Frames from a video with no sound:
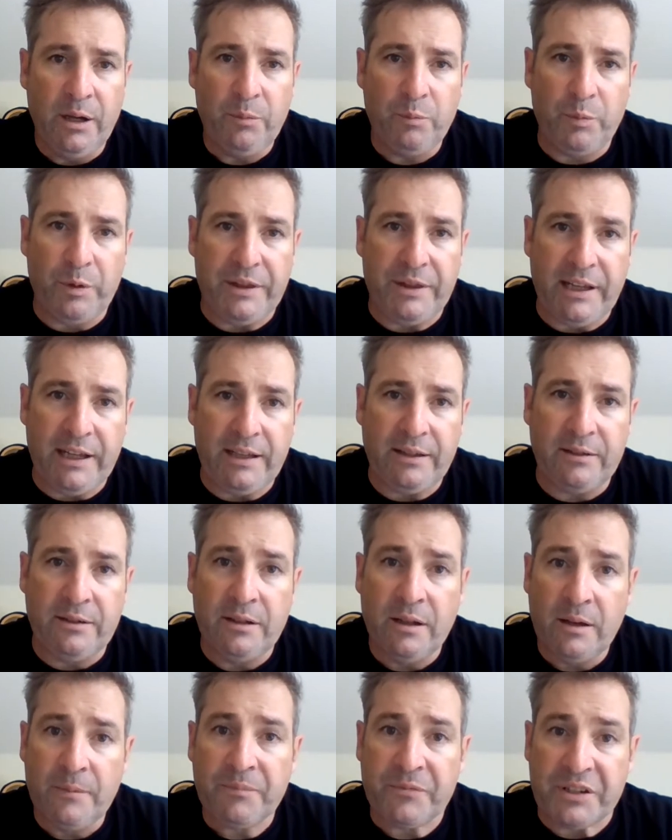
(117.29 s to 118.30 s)

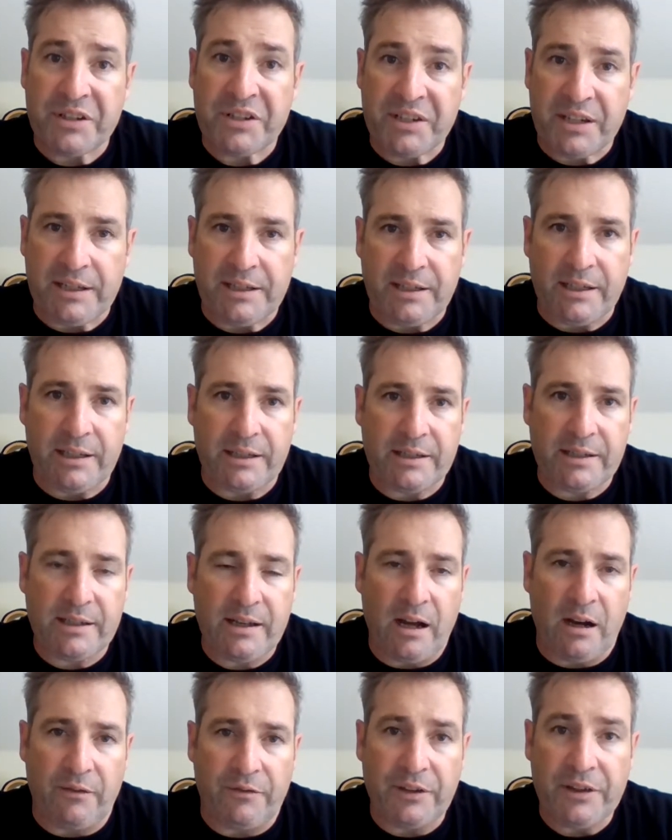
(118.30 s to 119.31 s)
within the city itself.